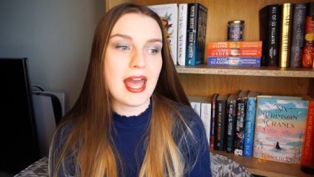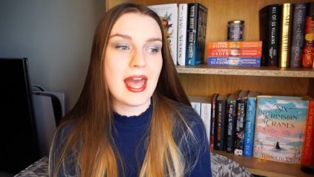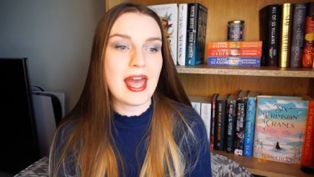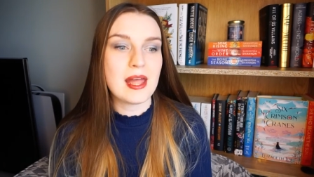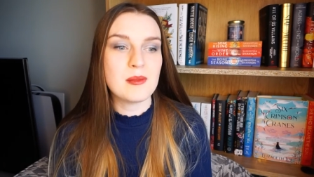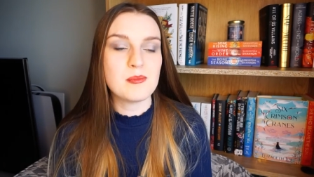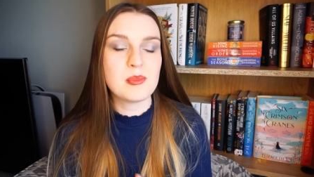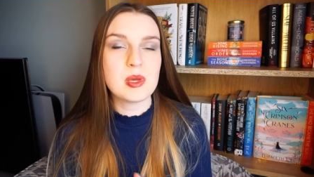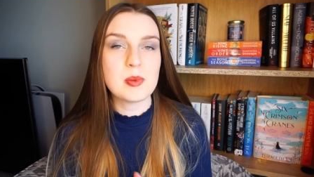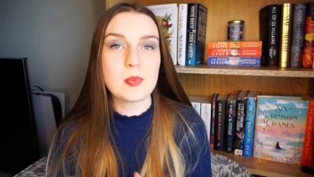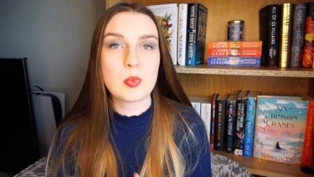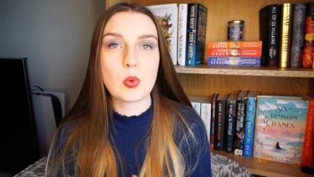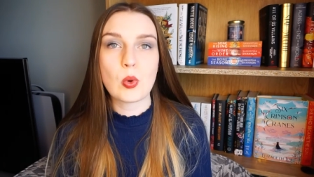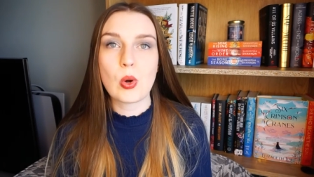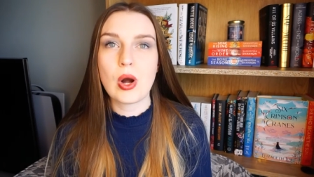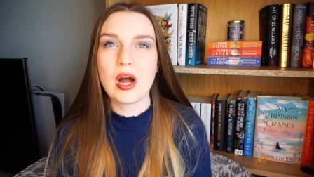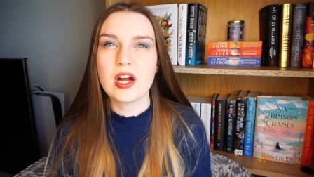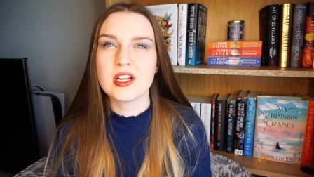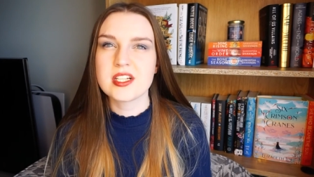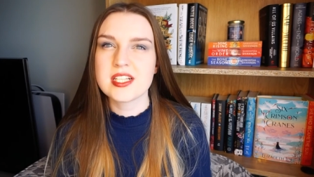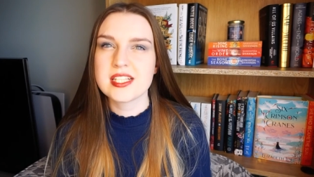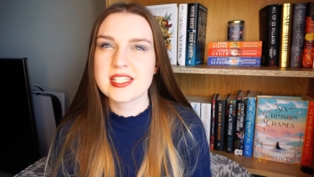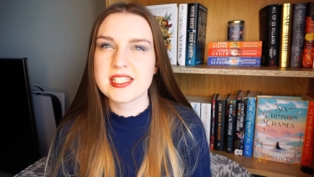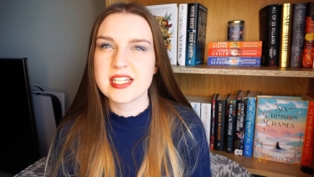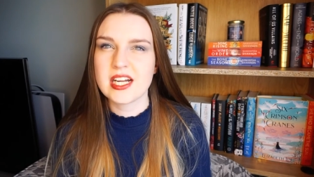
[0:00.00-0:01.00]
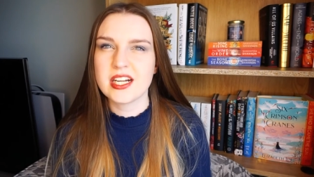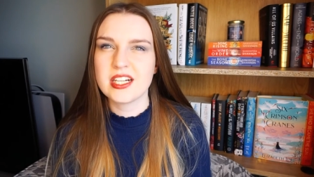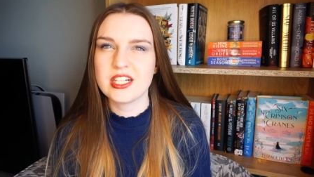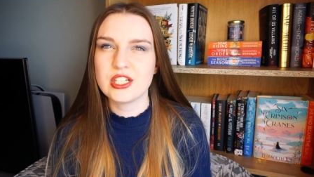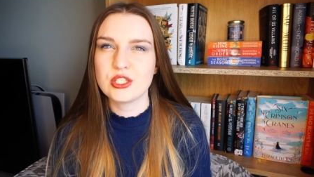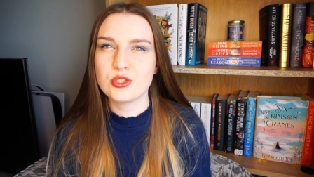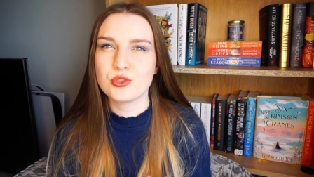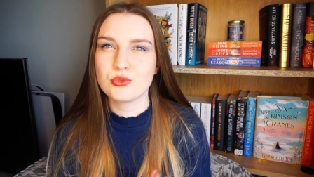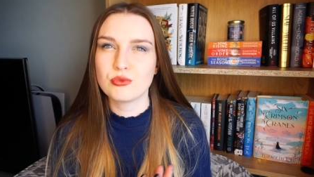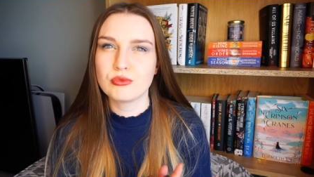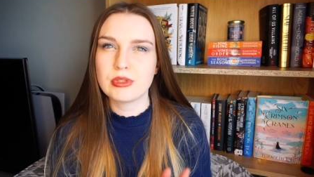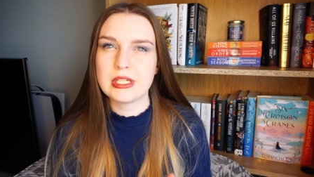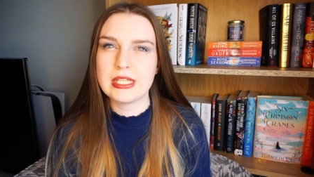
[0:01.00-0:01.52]
and people are
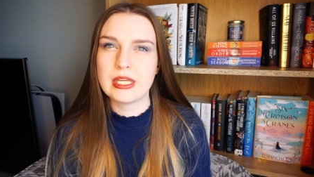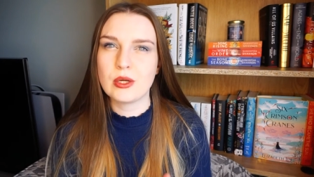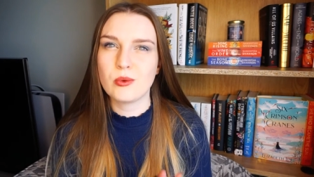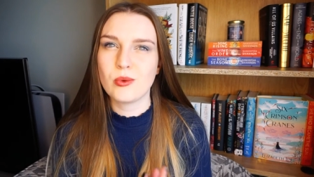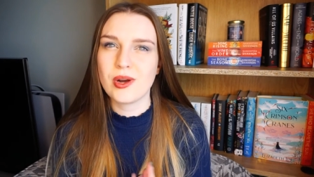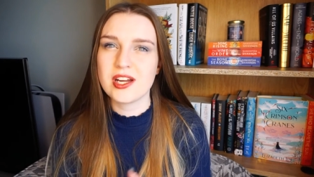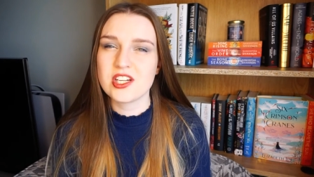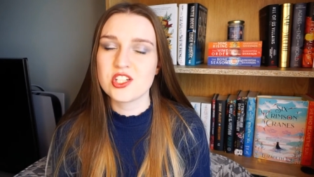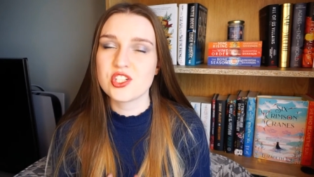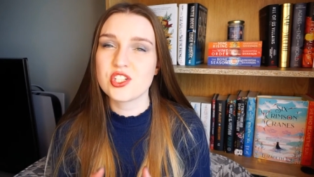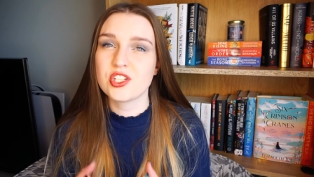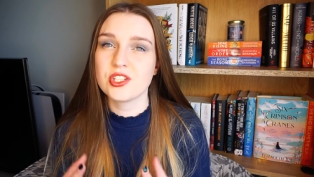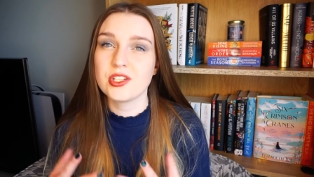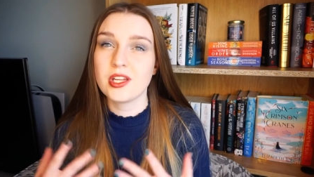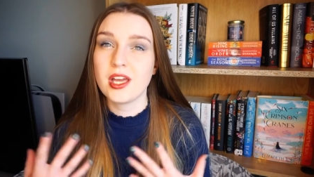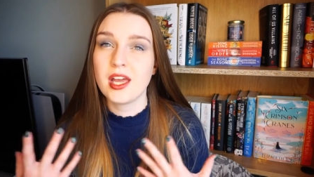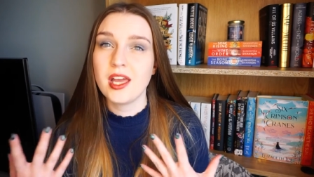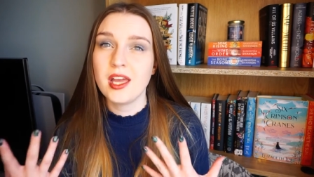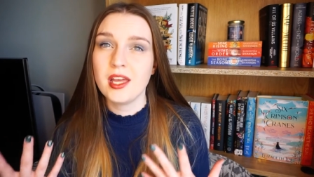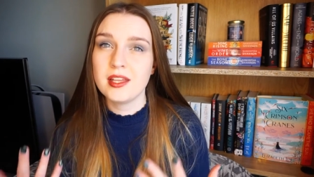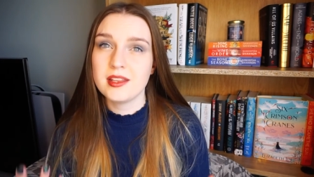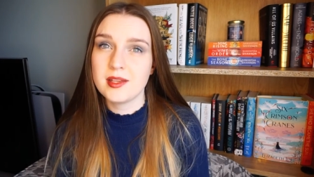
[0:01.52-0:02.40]
starting to really question